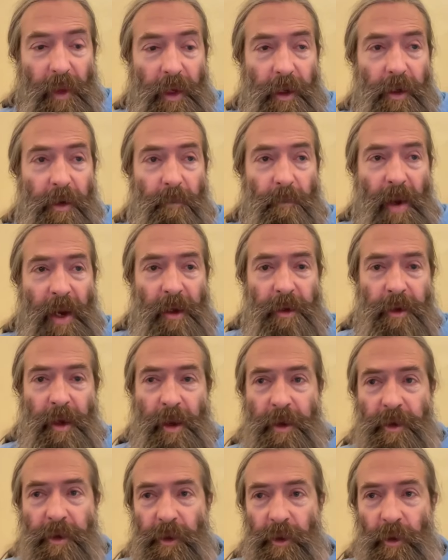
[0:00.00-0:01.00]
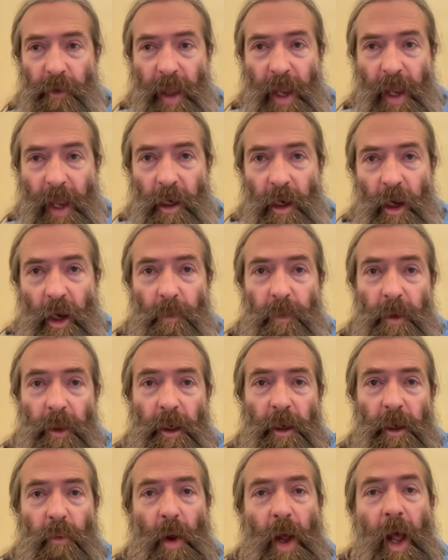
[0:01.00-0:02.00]
They make sense to do that
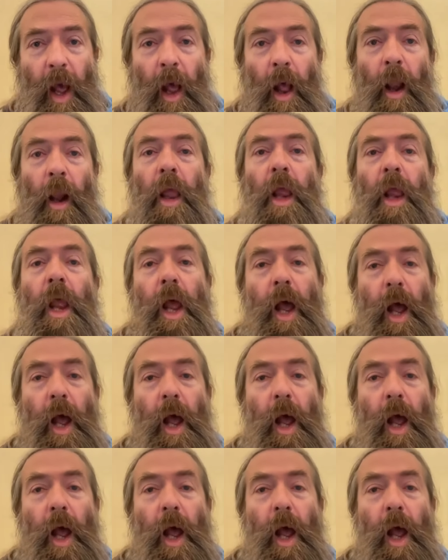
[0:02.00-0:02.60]
globally as well.